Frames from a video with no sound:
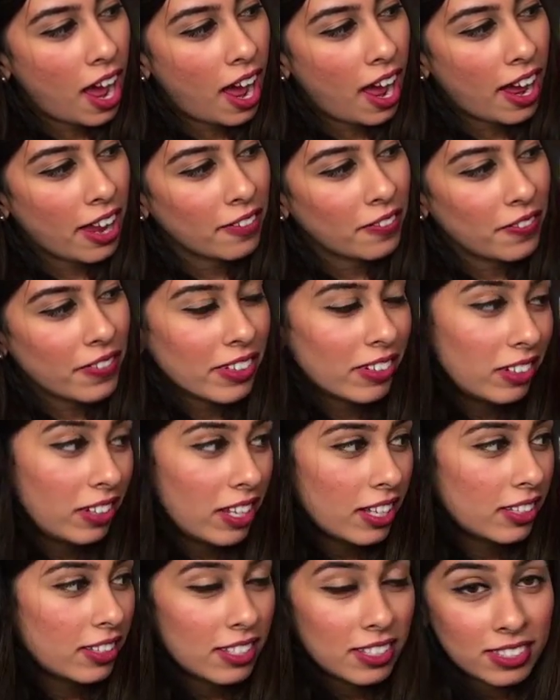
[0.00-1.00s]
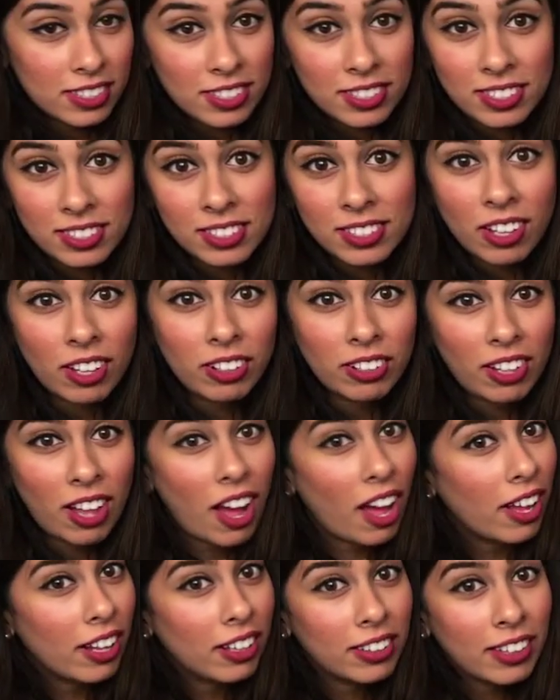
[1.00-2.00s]
I feel like this is a
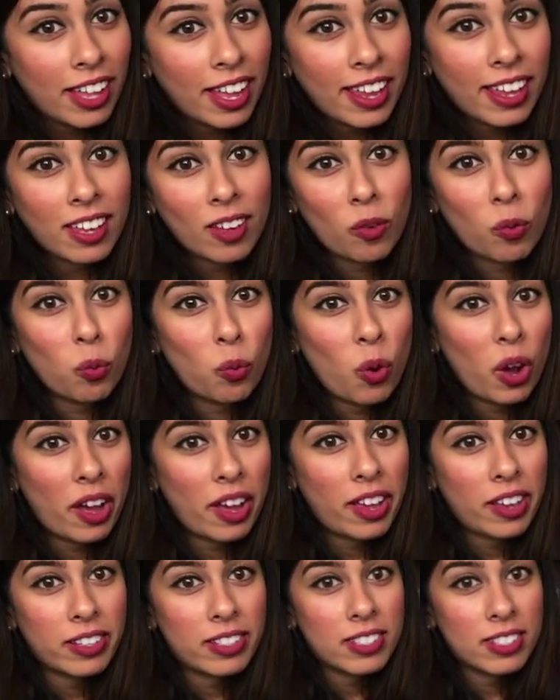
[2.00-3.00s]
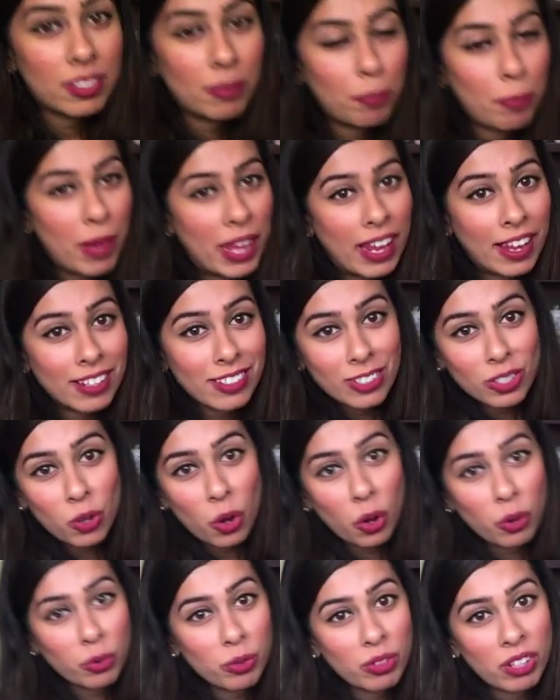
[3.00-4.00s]
lot like what
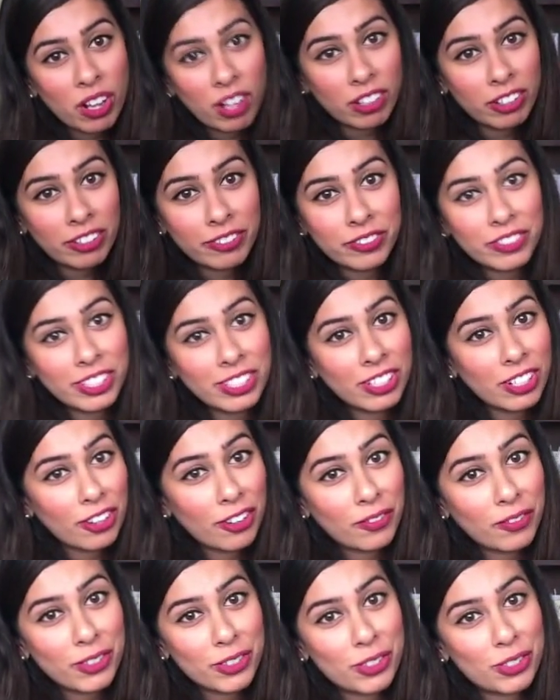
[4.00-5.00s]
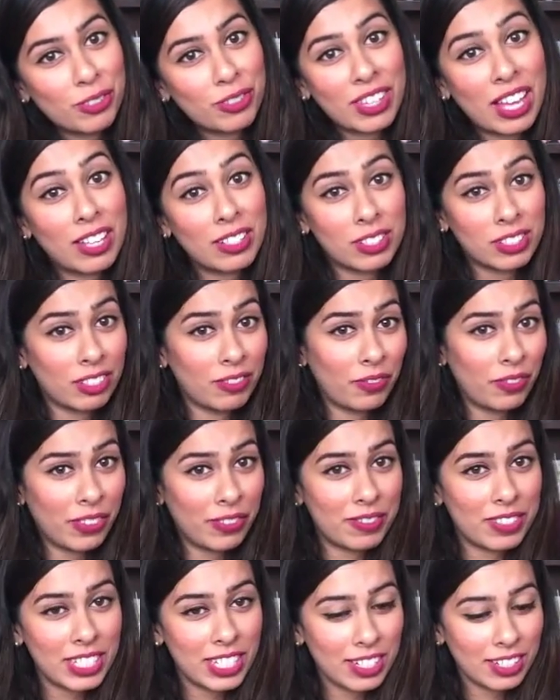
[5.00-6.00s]
Pantone Color of the Year for
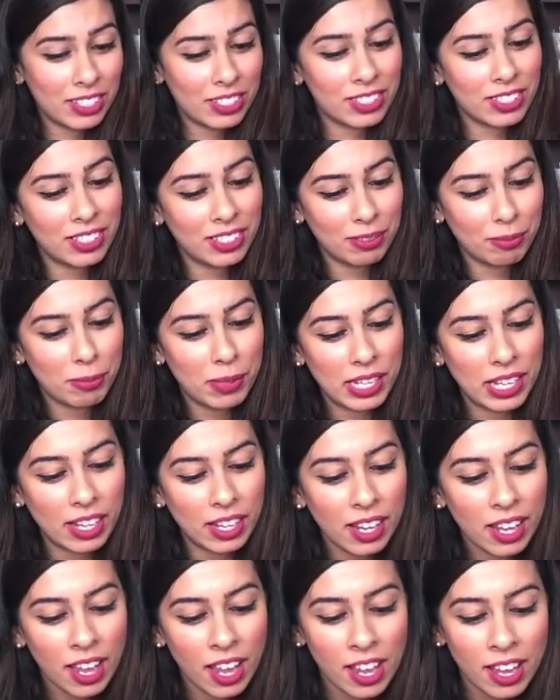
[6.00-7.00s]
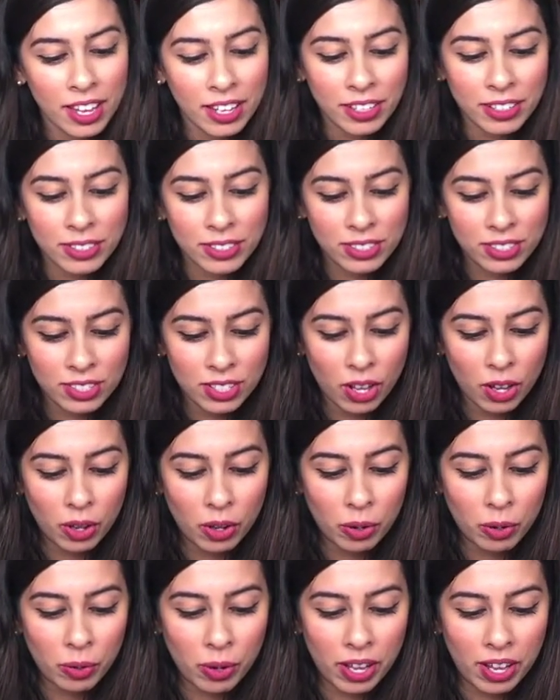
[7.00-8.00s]
2015 is going to be.
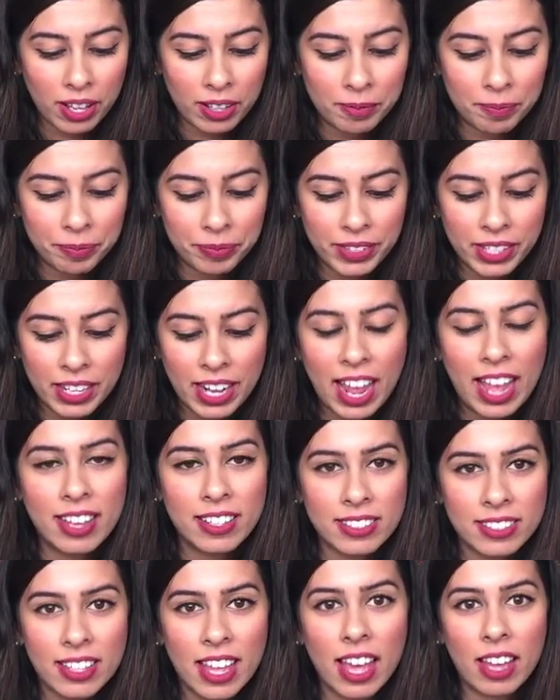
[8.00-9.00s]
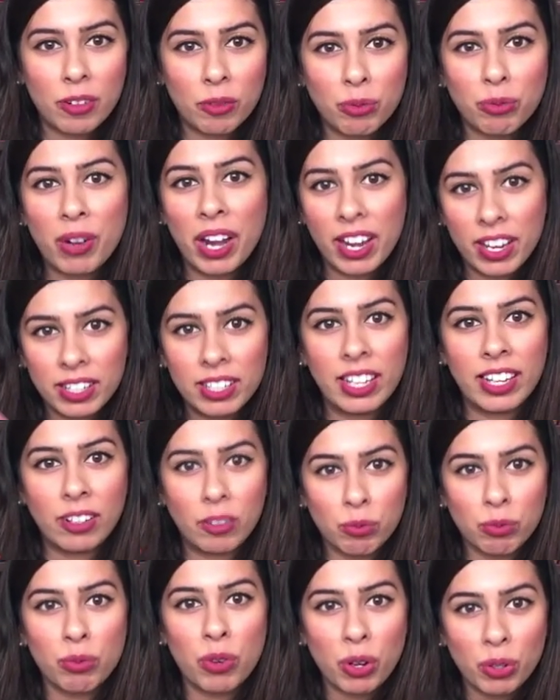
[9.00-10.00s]
So it has that red, like
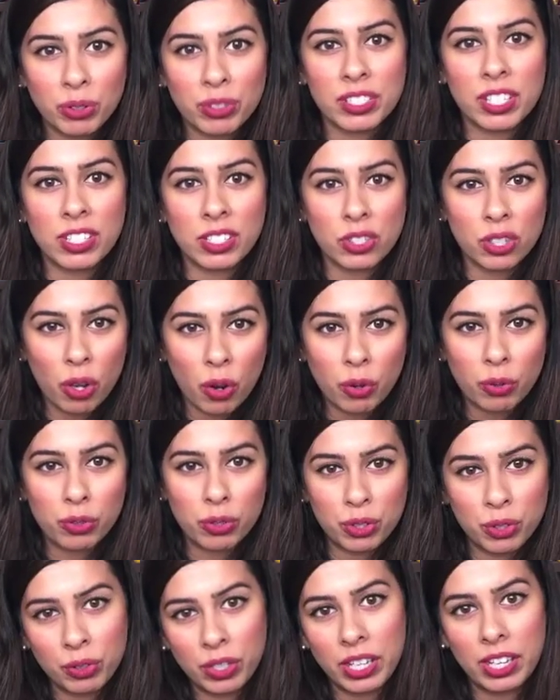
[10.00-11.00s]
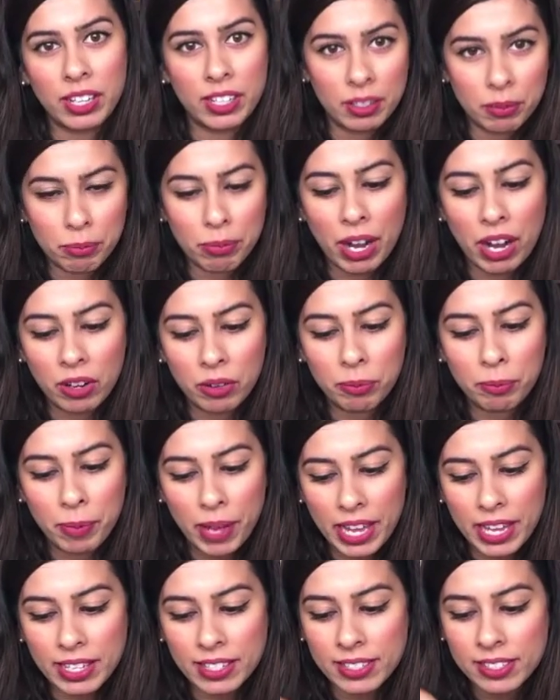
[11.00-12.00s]
rosy tone to it and a brown
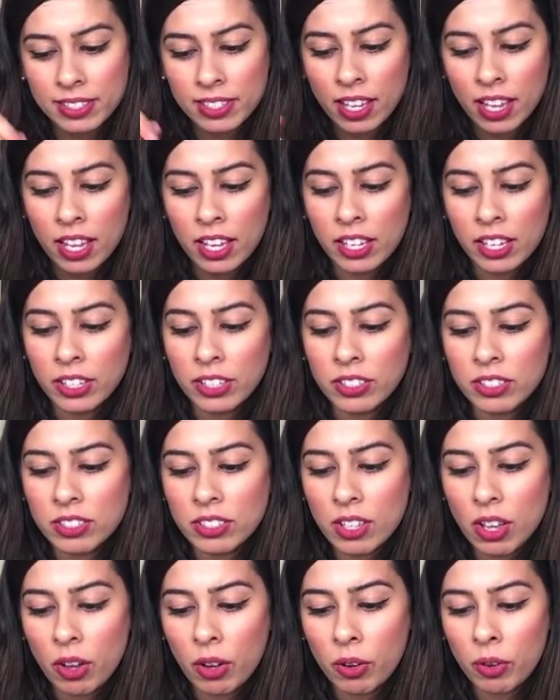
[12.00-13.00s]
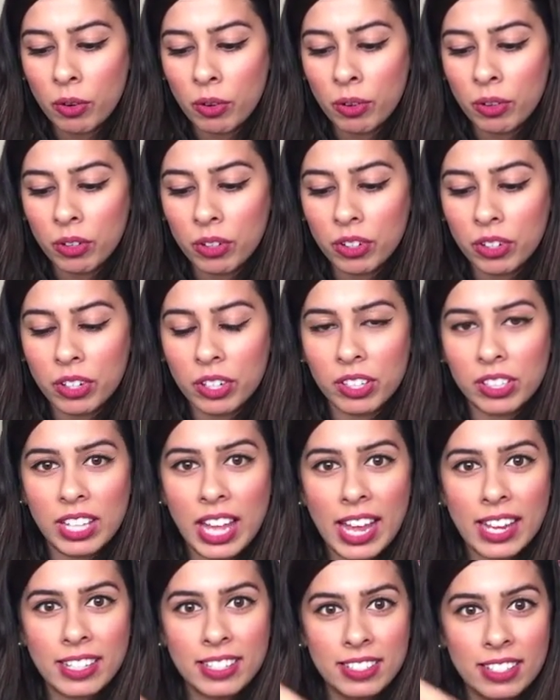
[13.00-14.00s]
base. So
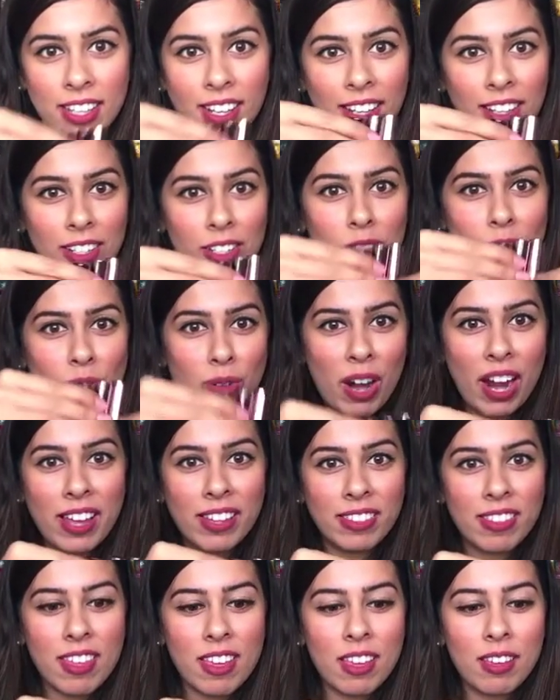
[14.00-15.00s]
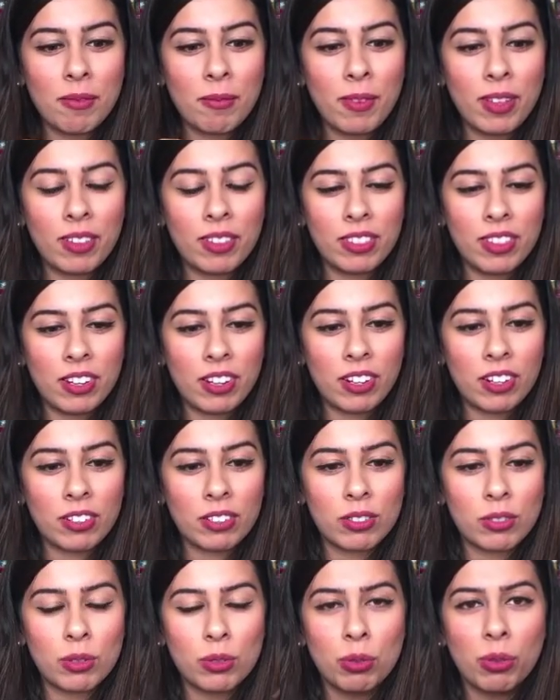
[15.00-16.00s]
Girlactik, try them.
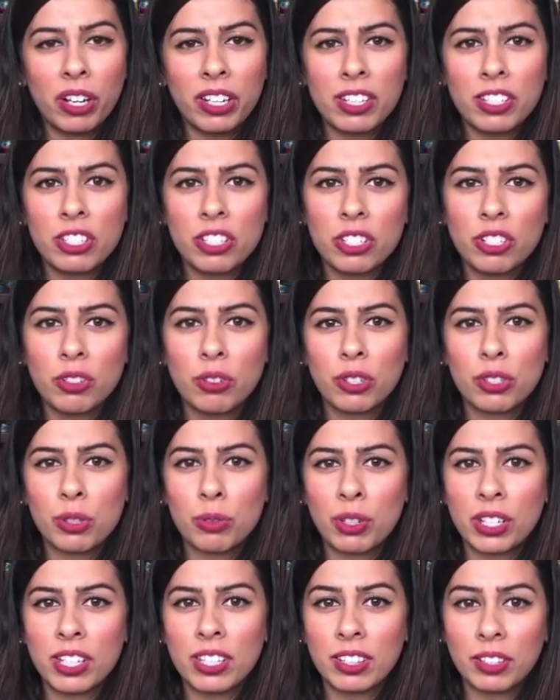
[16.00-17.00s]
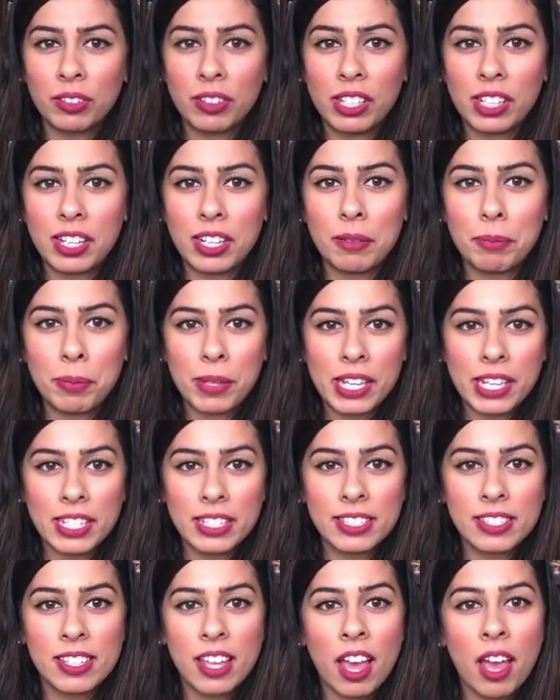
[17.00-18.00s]
They're $22 or $23 a
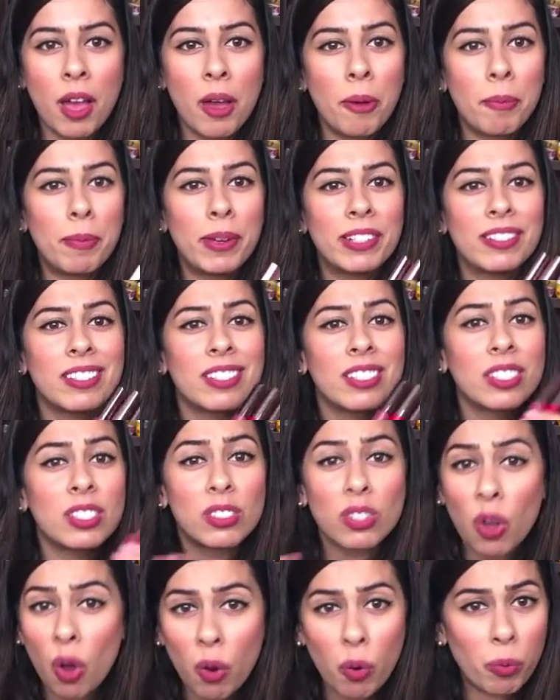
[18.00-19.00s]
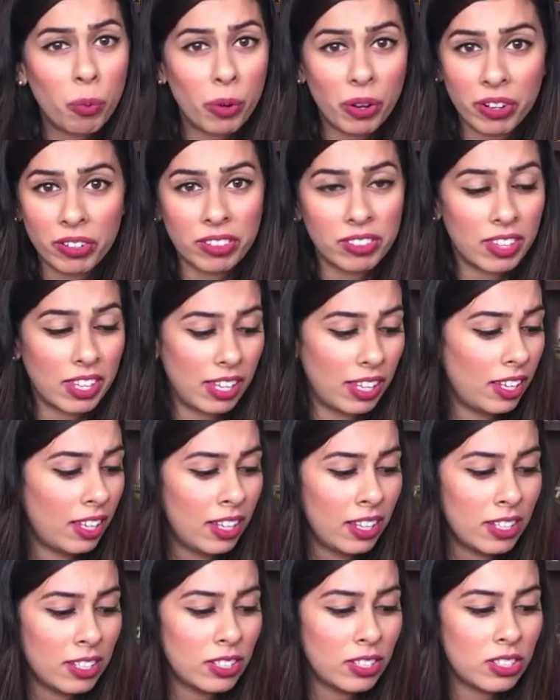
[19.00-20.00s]
piece, but so worth it.
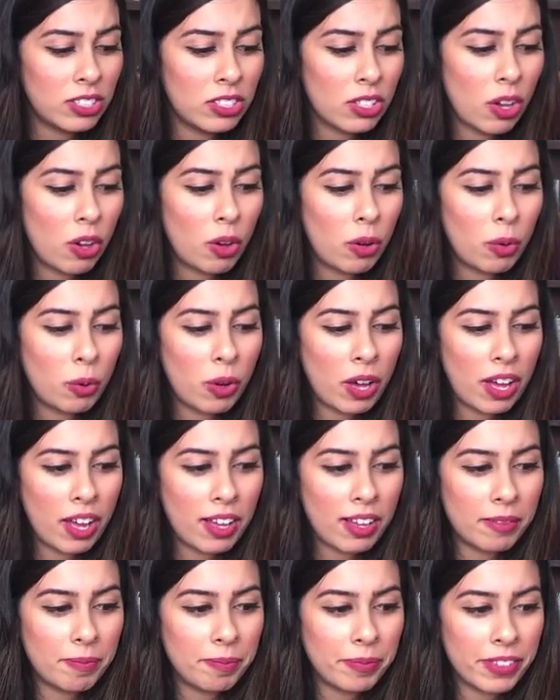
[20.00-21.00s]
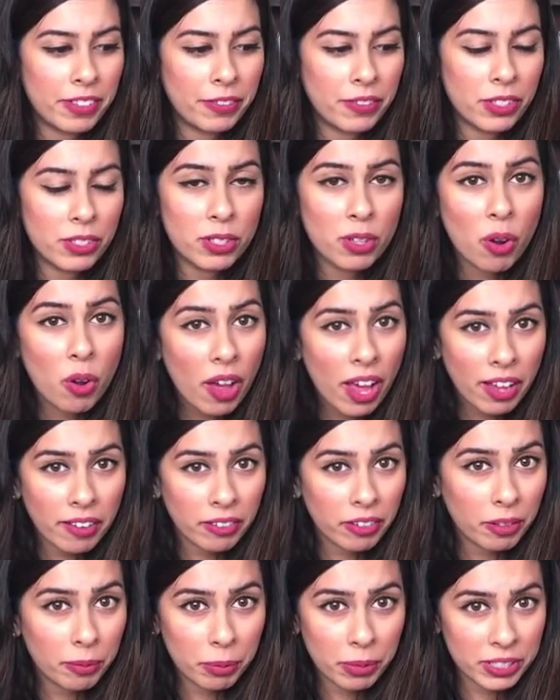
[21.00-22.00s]
So if you don't
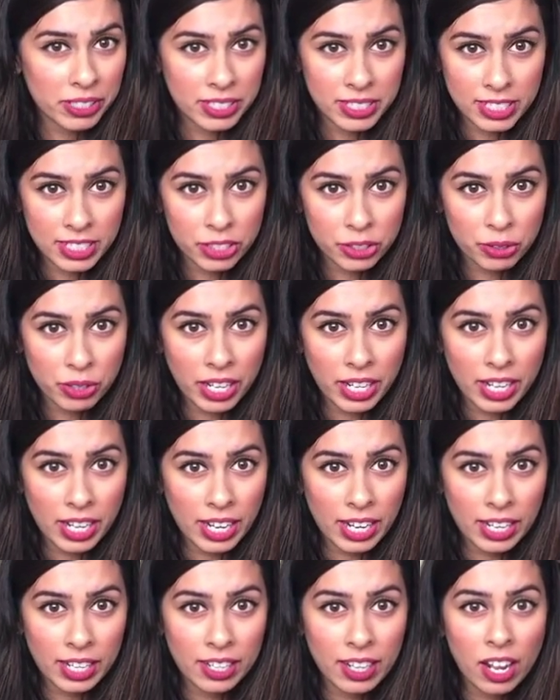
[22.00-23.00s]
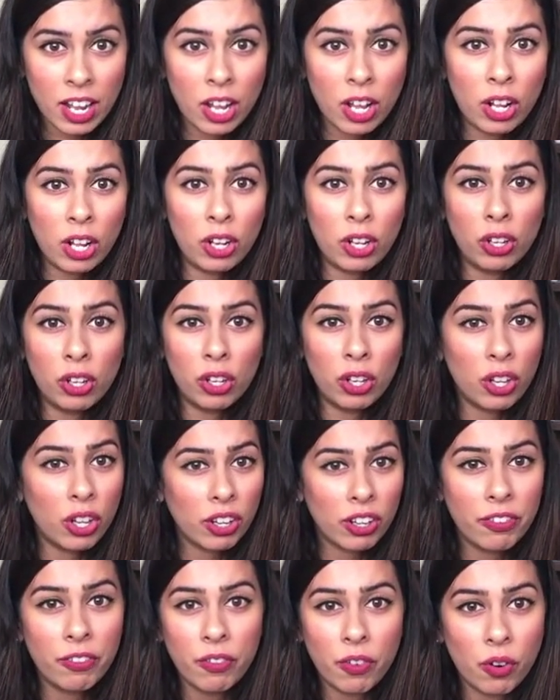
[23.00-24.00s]
have a prestige Rite Aid,
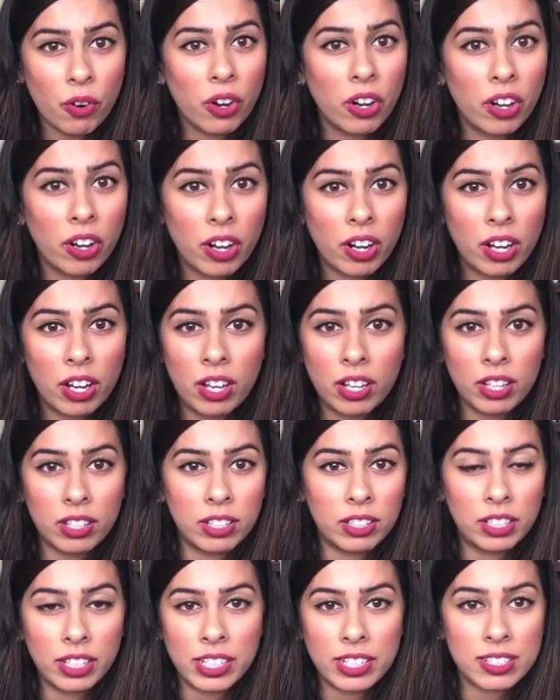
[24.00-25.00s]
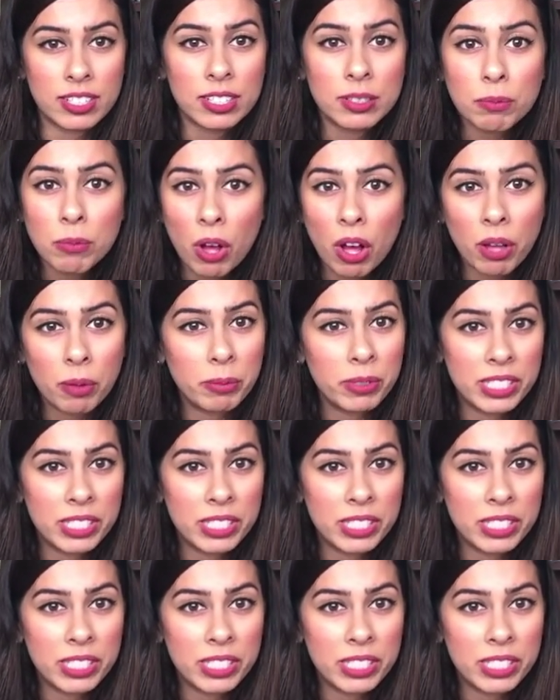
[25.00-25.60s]
look for like a small